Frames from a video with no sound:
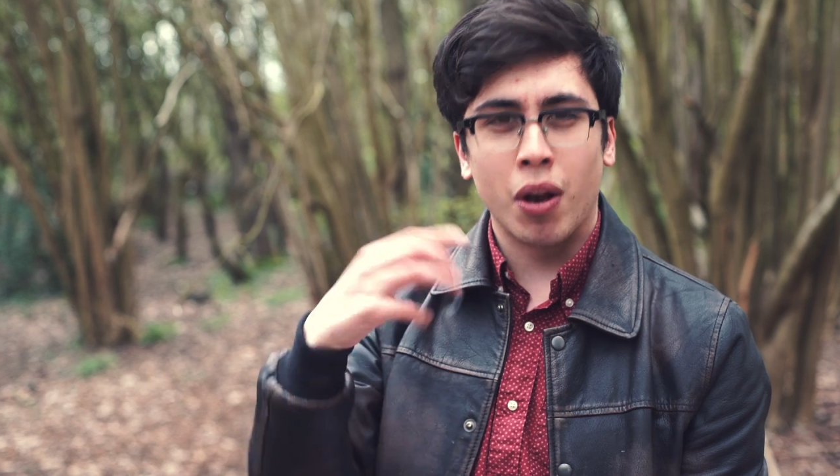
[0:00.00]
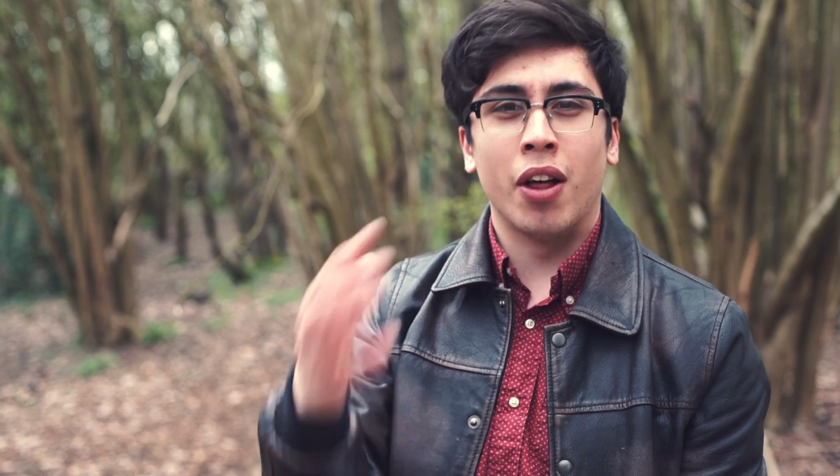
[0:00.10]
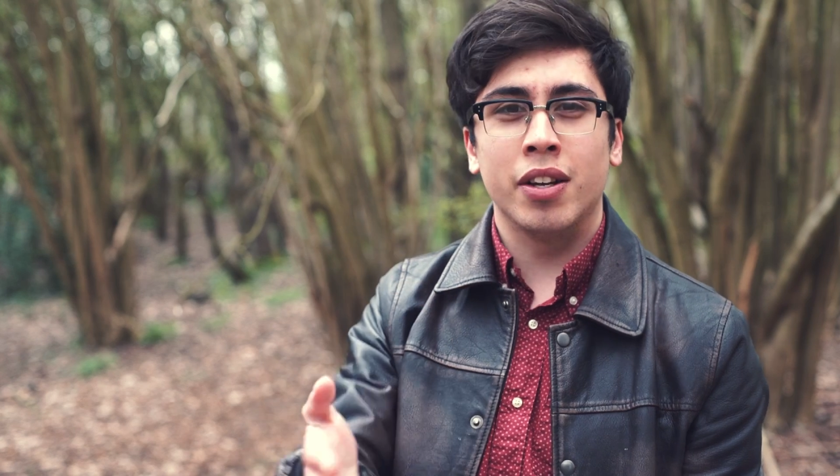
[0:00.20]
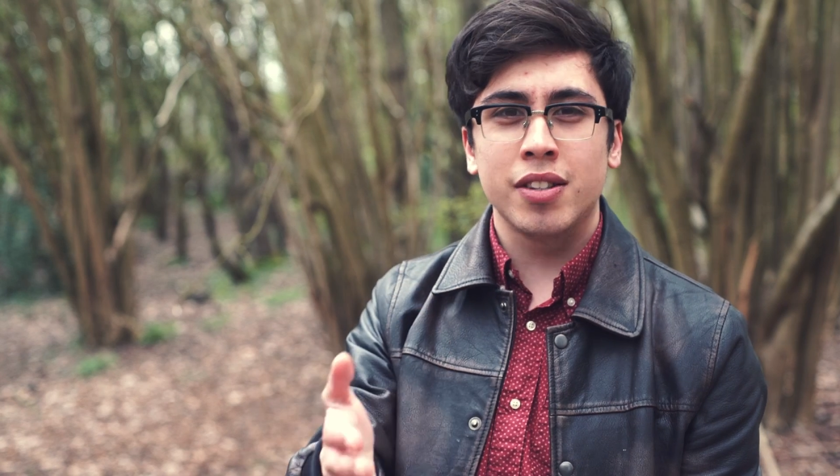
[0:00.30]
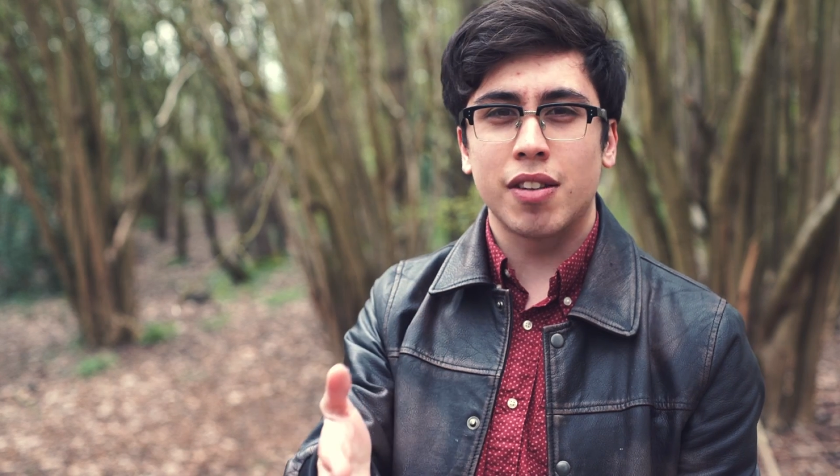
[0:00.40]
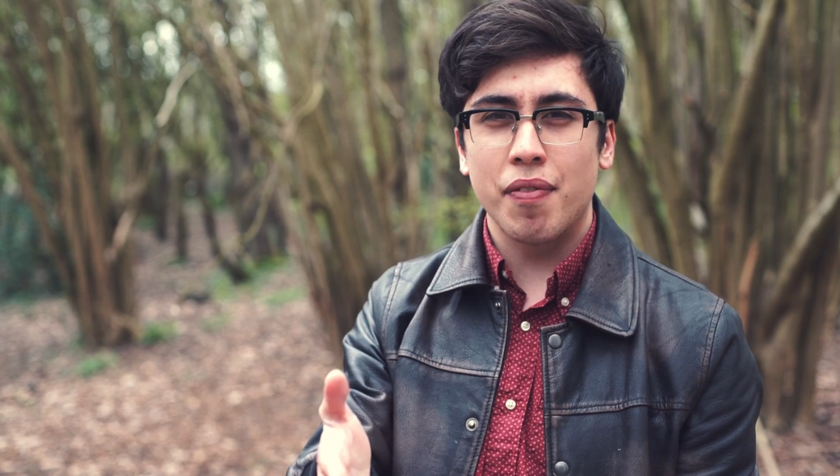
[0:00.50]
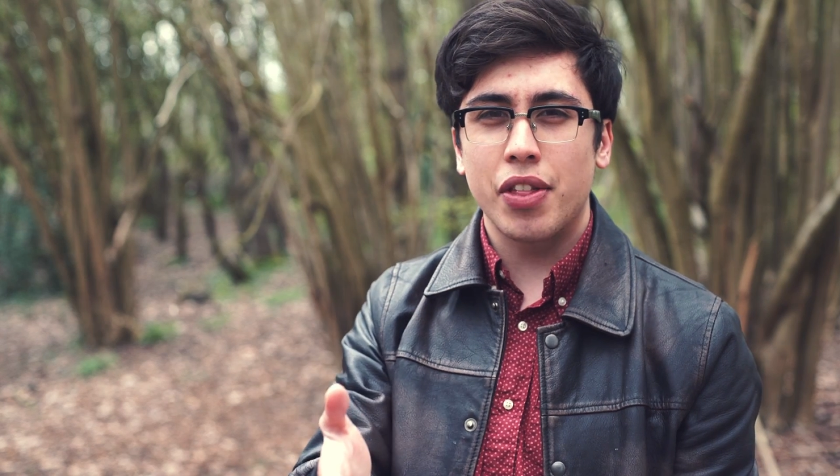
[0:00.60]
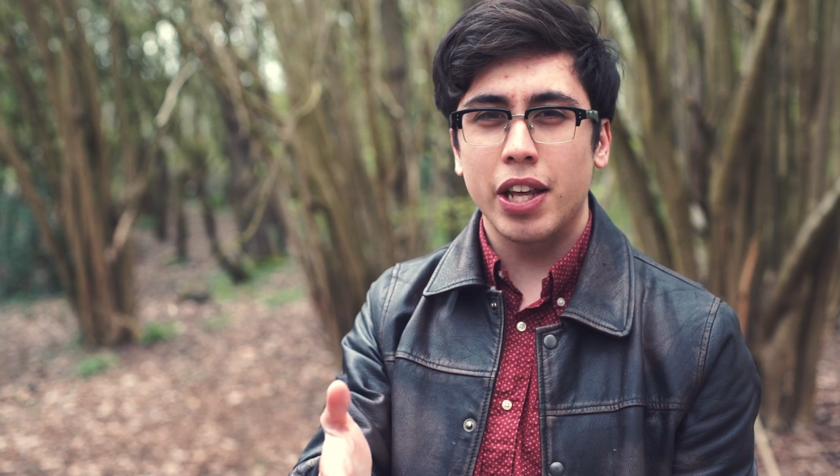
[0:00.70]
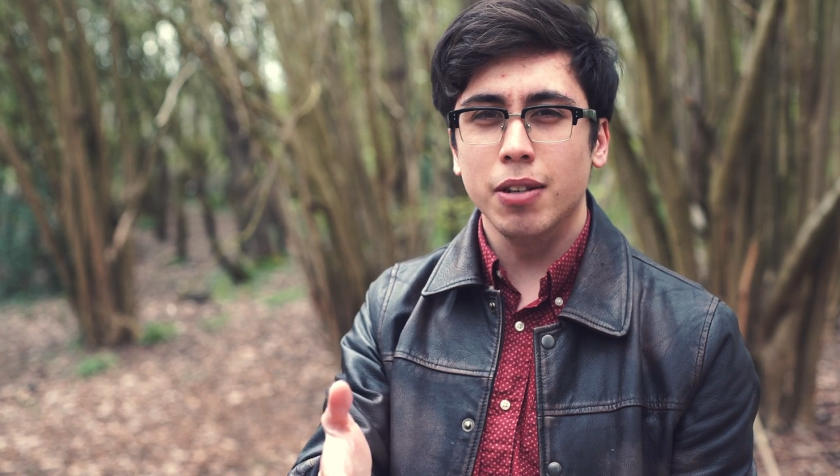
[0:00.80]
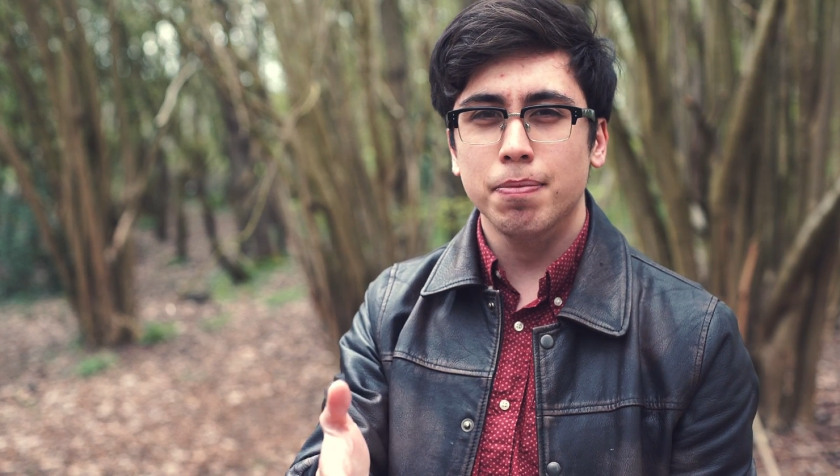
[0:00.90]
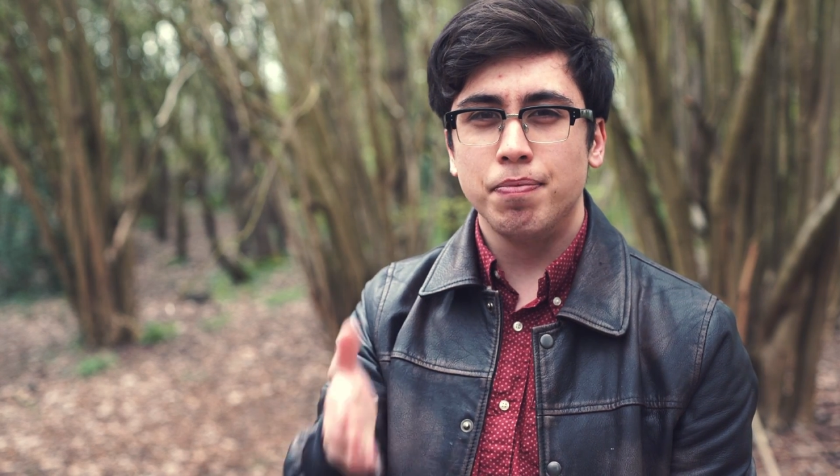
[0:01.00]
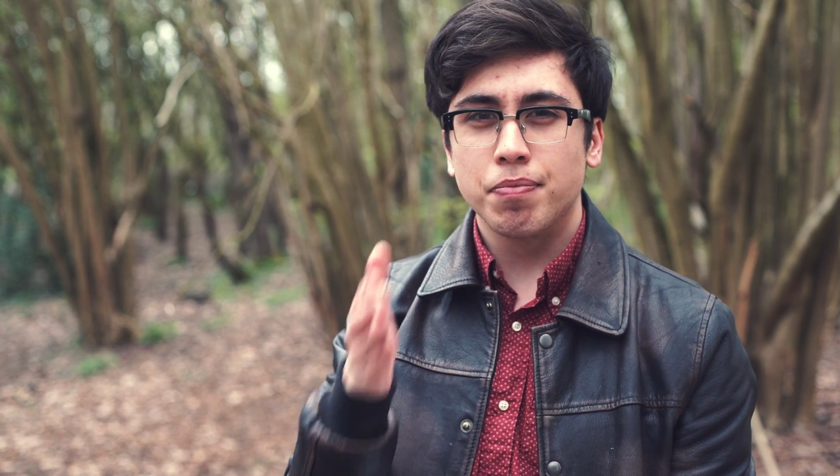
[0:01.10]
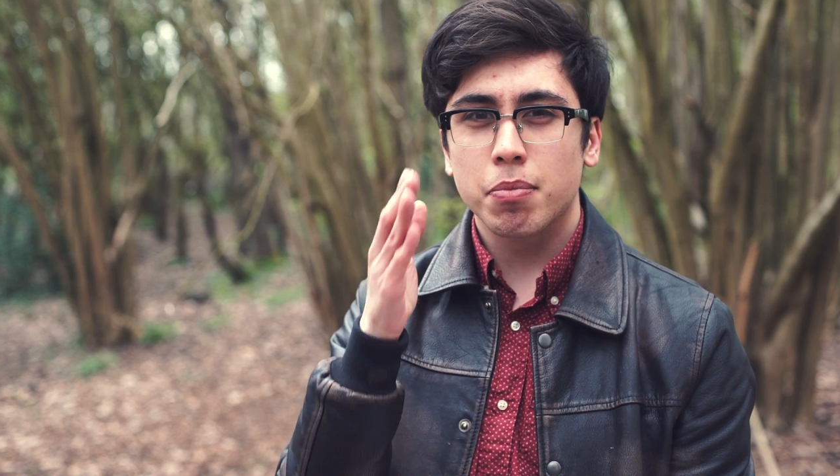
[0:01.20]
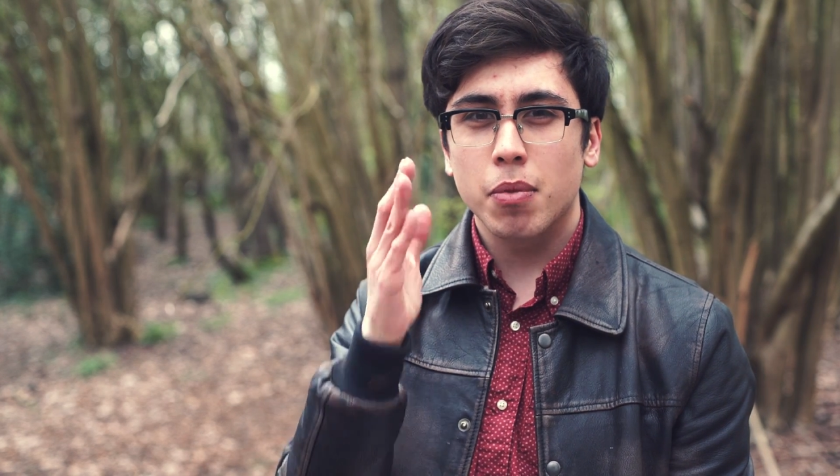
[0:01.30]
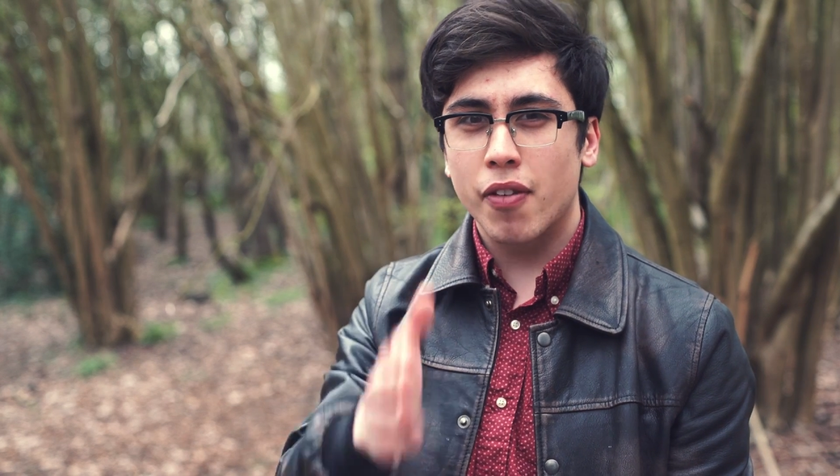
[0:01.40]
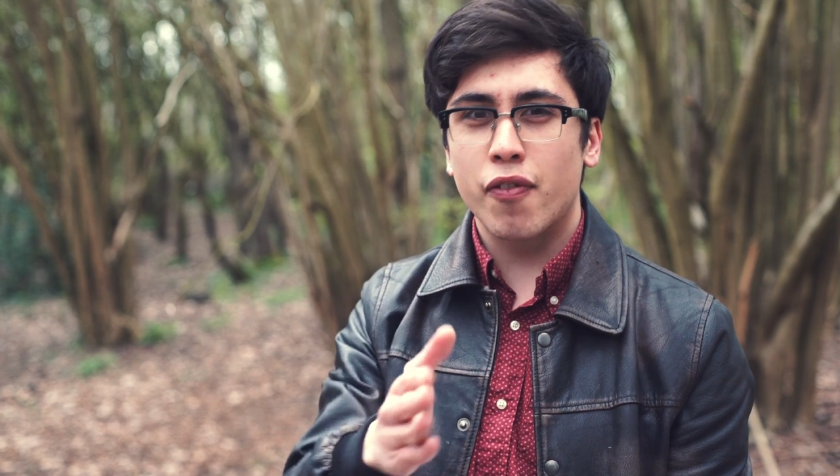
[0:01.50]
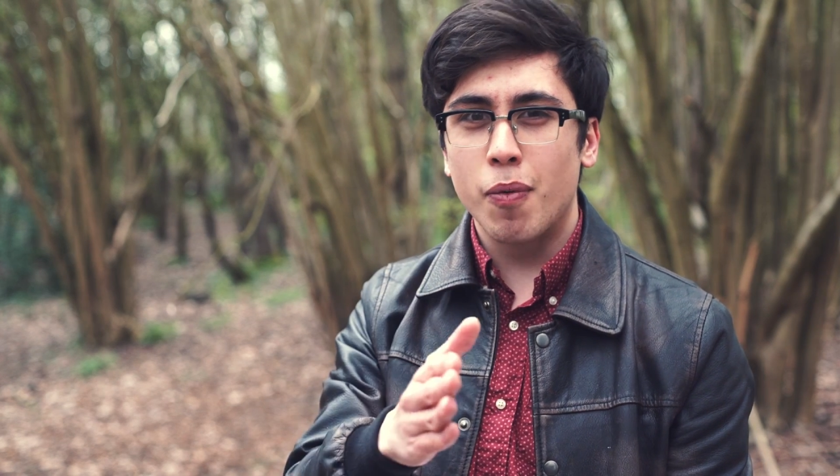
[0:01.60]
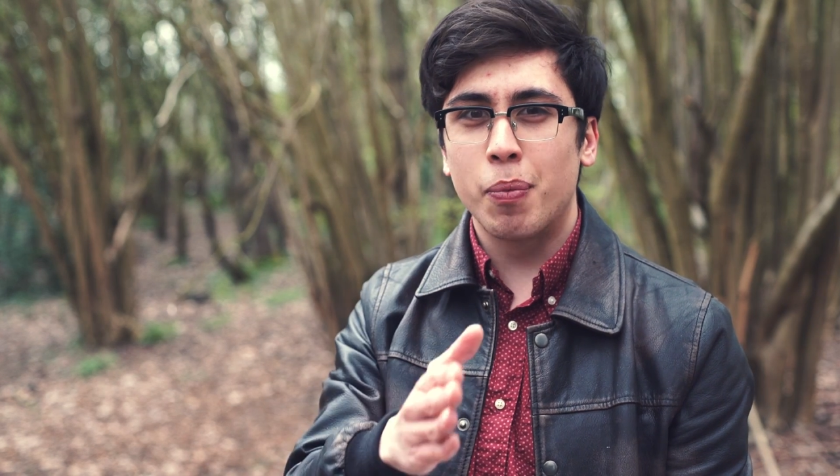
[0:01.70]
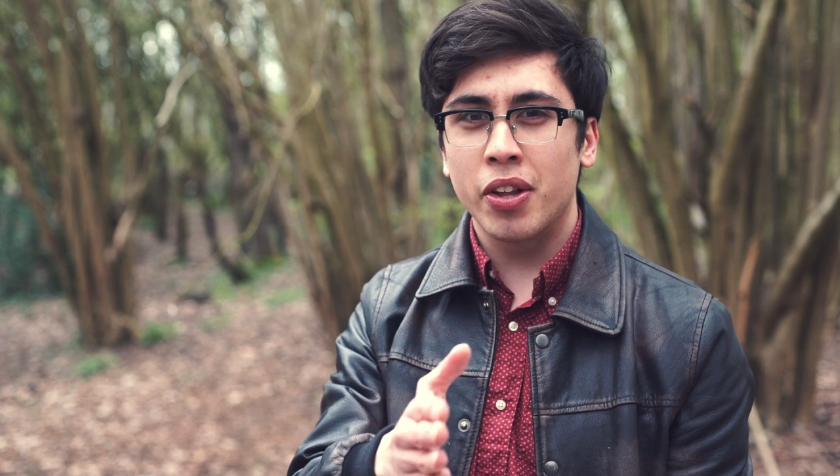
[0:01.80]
learn something from